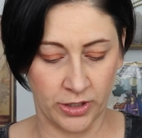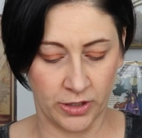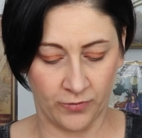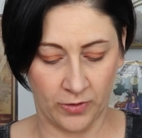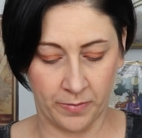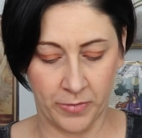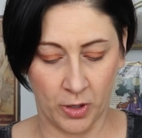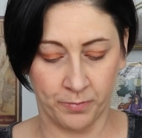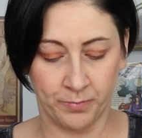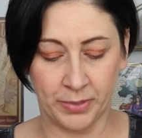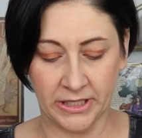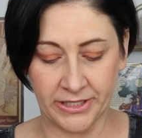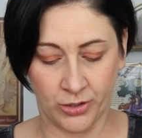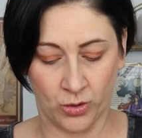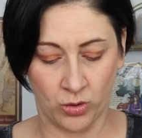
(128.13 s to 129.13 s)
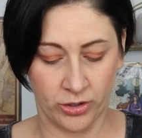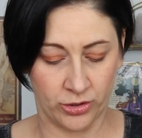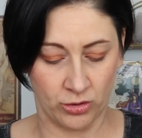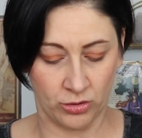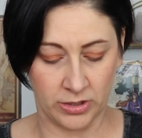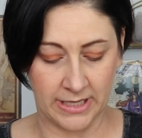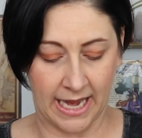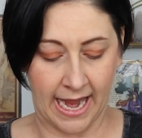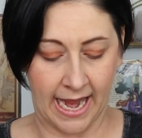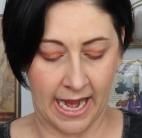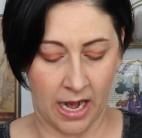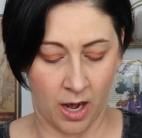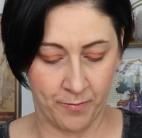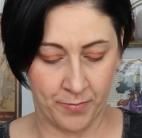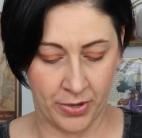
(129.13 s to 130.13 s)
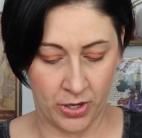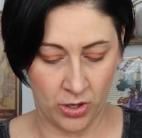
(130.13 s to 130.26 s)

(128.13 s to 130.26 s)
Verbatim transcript: It's from their Bliss Crystals app.